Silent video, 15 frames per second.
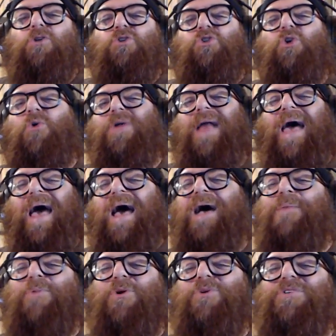so
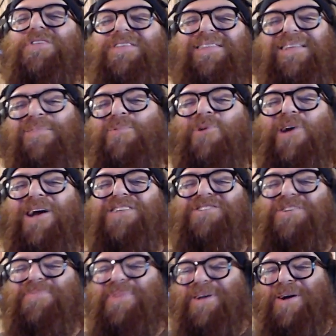enamored did
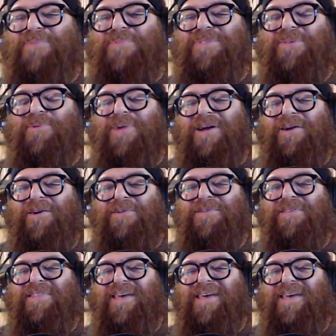Liberace become with the record